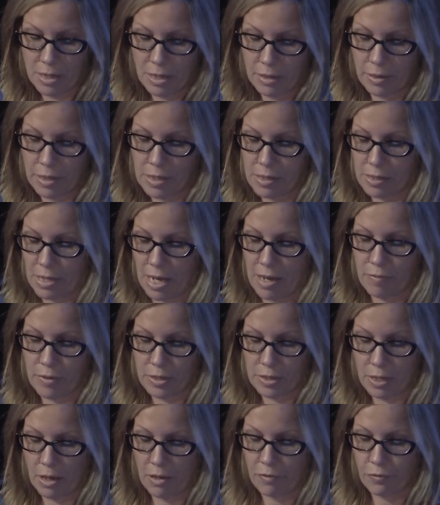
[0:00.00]
Let's save the
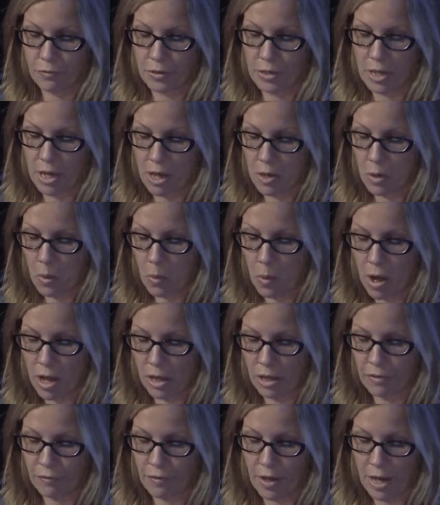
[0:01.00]
tough for the
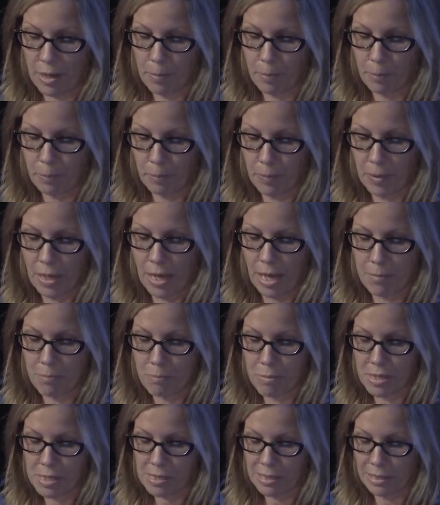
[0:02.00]
unqualified and
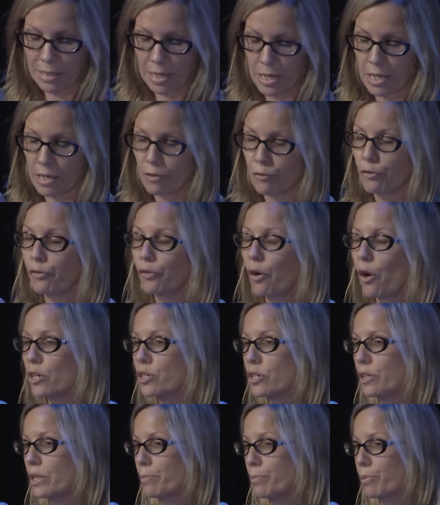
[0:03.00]
misleading and
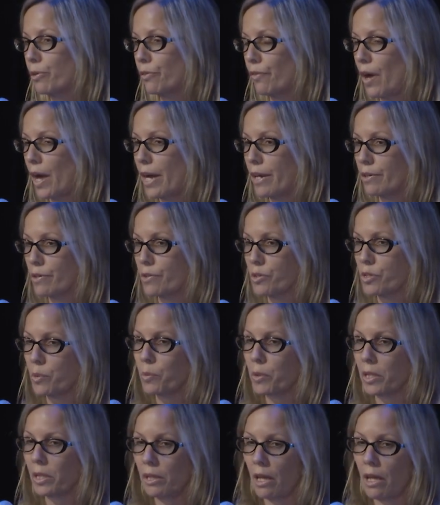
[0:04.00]
fraudulent providers that
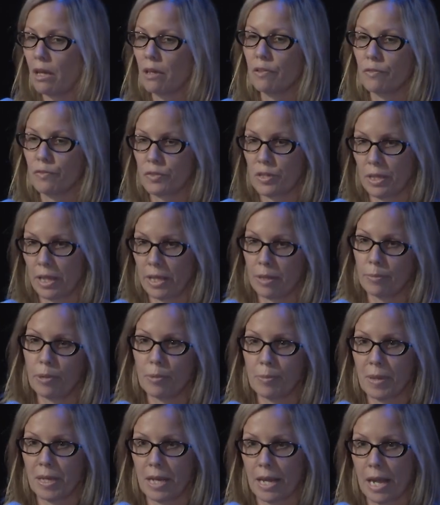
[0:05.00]
would love to label
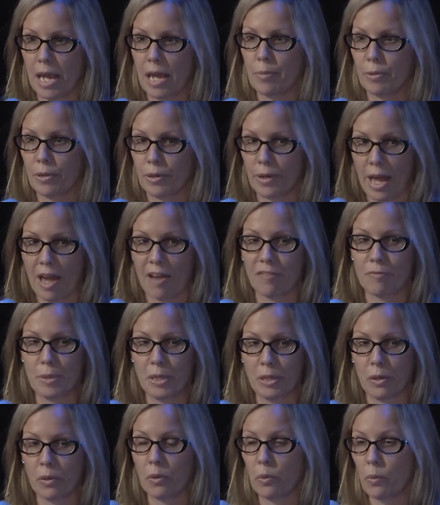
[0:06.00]
me an enabler and have me
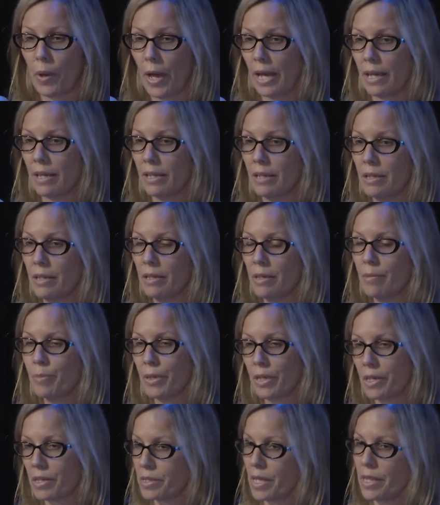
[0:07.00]
go away,
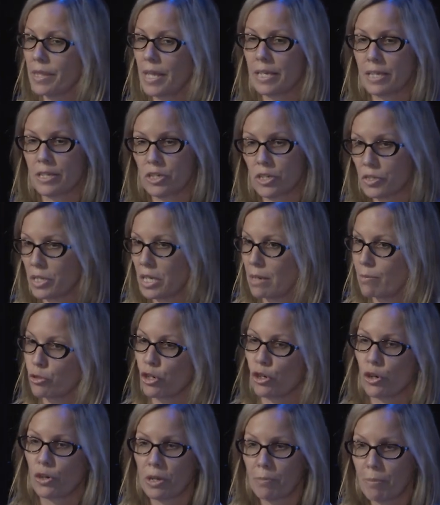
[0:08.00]
because then they can just keep
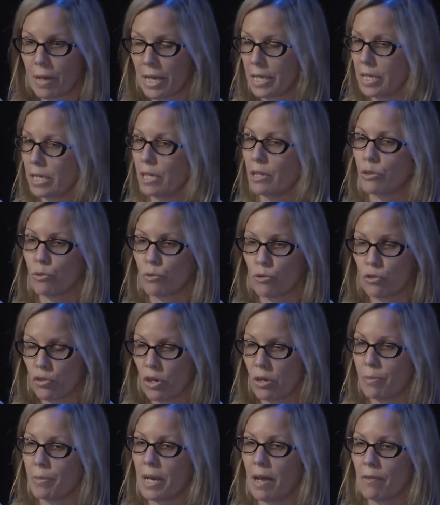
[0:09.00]
churning my kid through
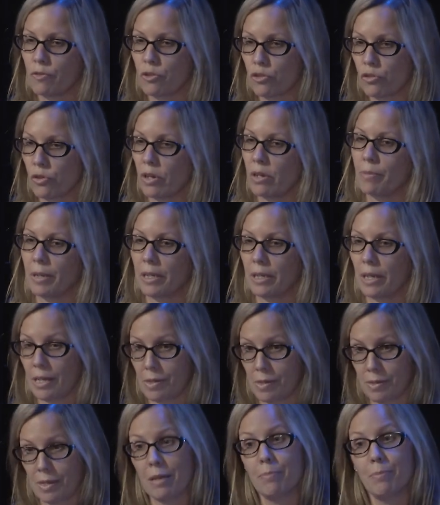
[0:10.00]
treatment after treatment and
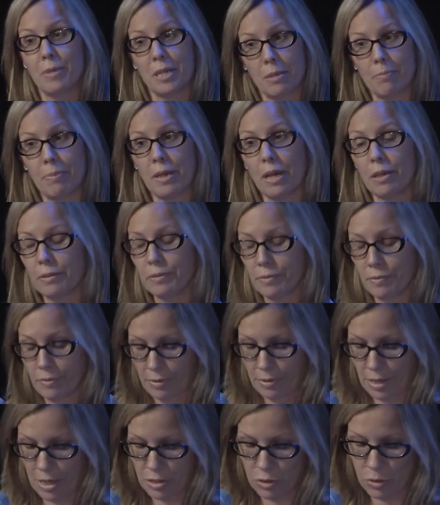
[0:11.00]
send me the bill.
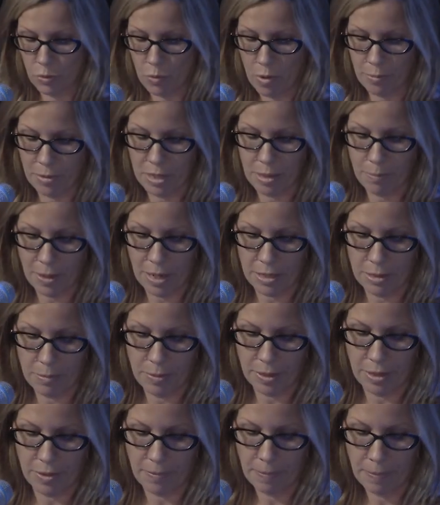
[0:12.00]
They do want me to pay the
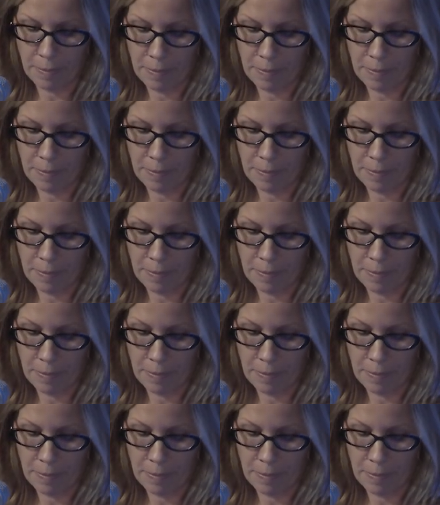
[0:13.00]
bill.